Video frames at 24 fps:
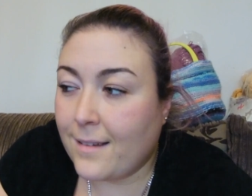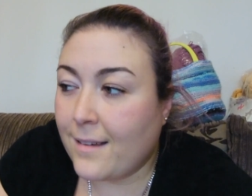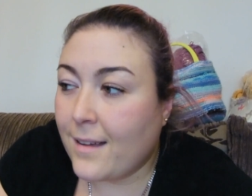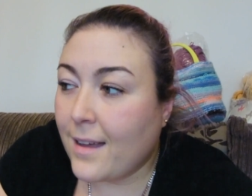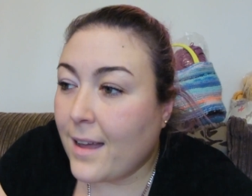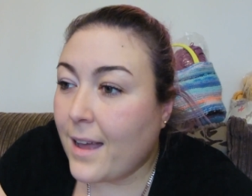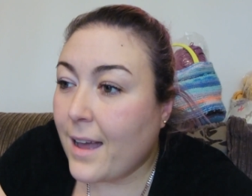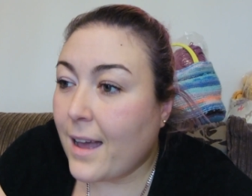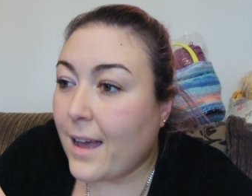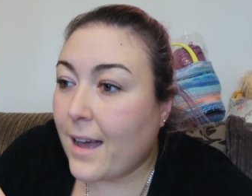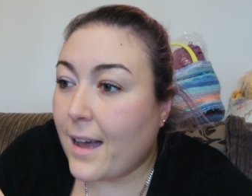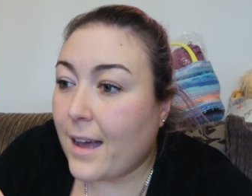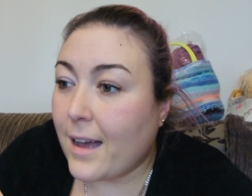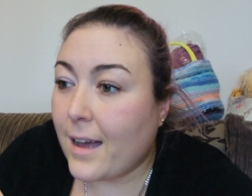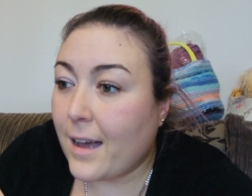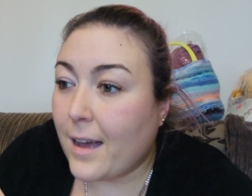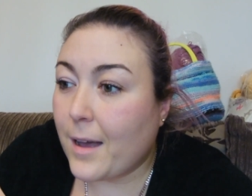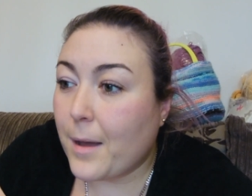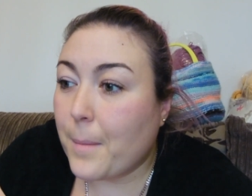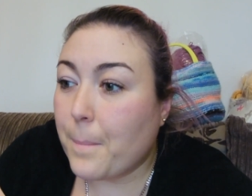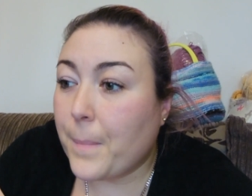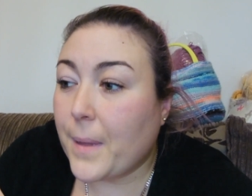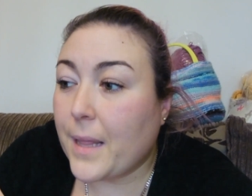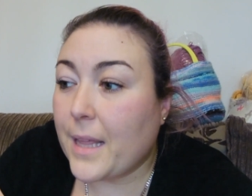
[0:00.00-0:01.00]

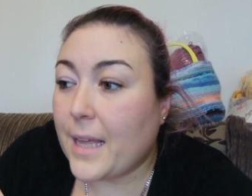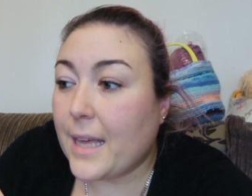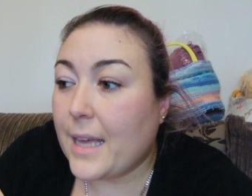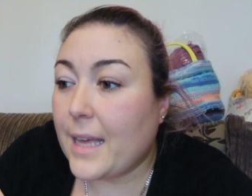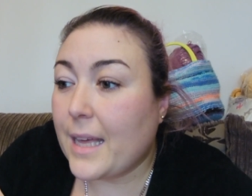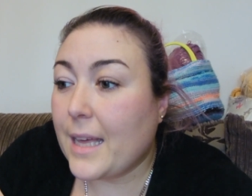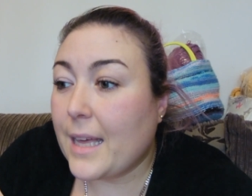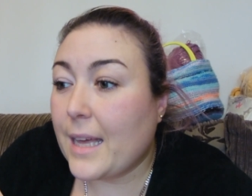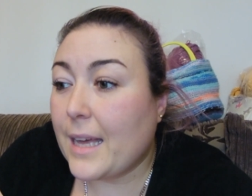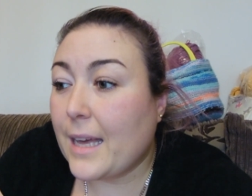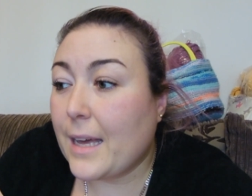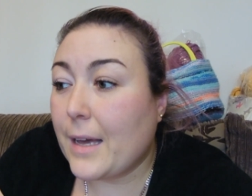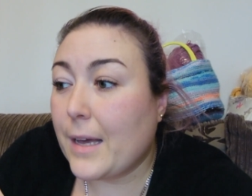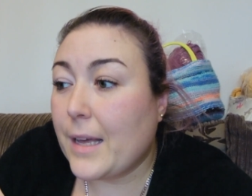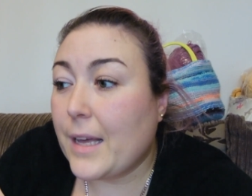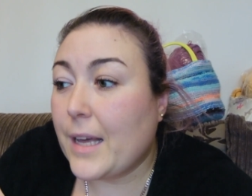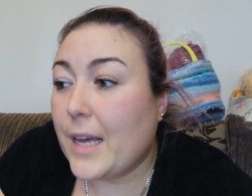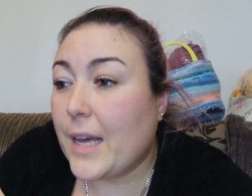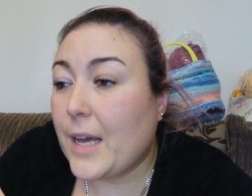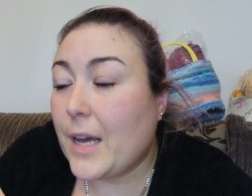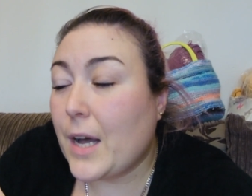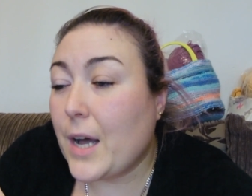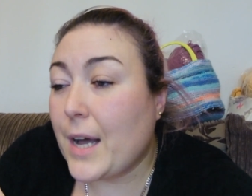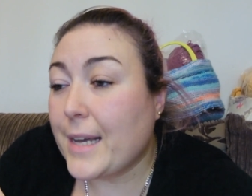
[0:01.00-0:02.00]
uh, but
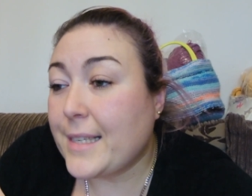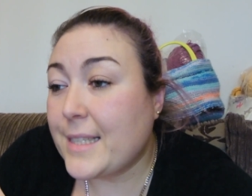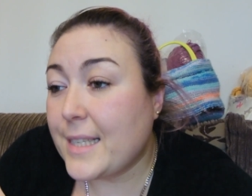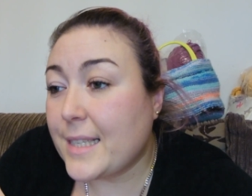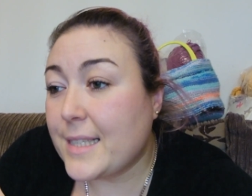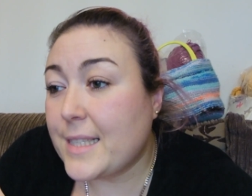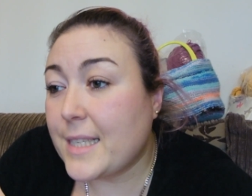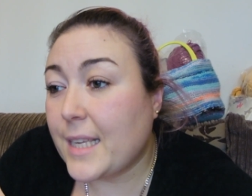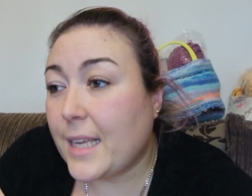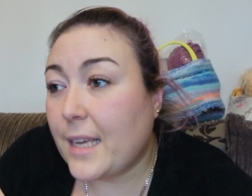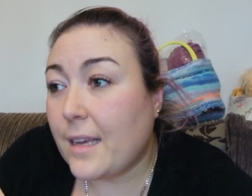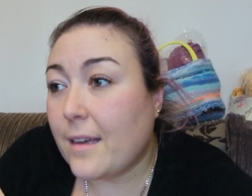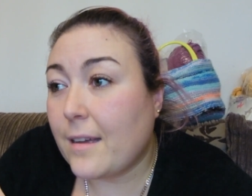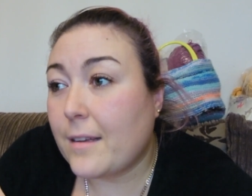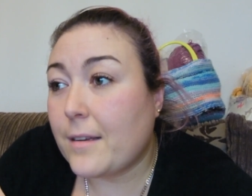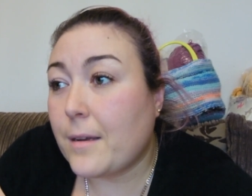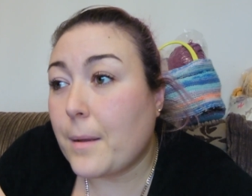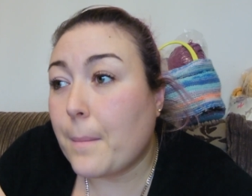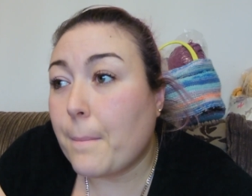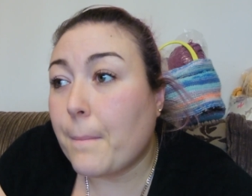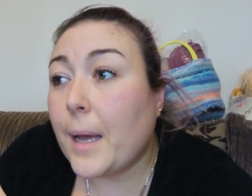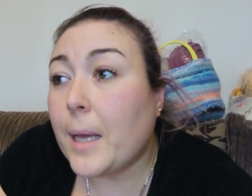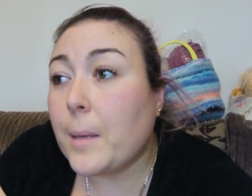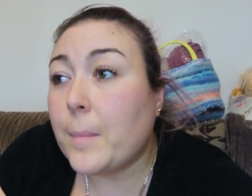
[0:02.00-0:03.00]
I said to Ian,
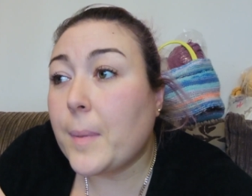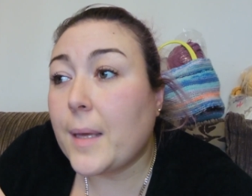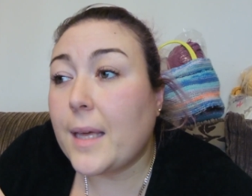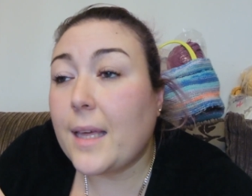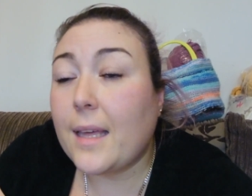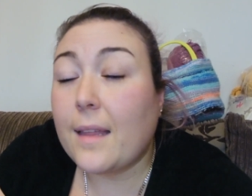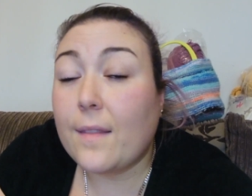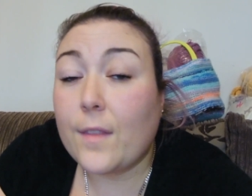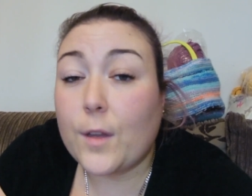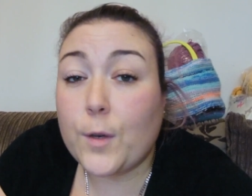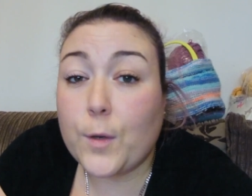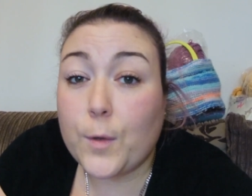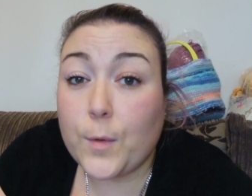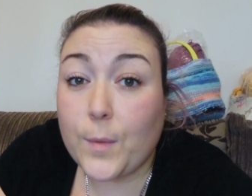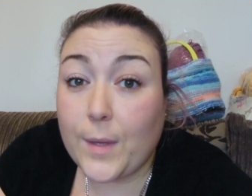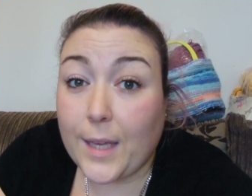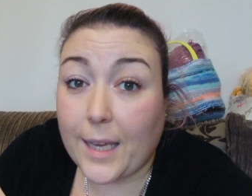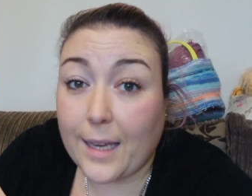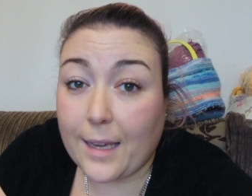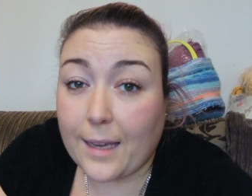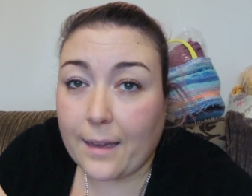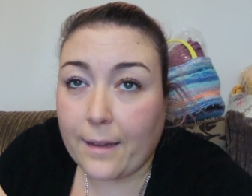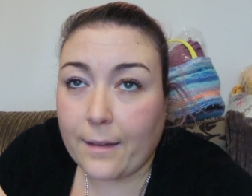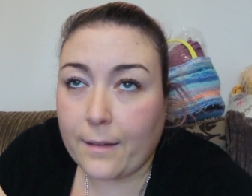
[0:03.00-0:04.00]
maybe in the new
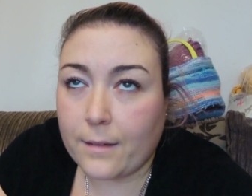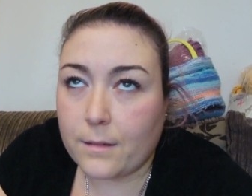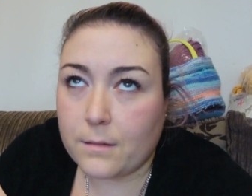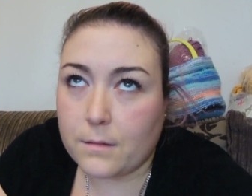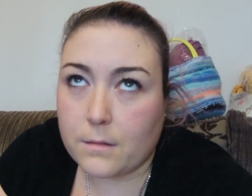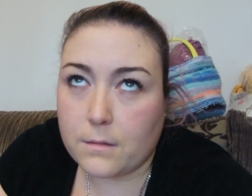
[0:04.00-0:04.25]
year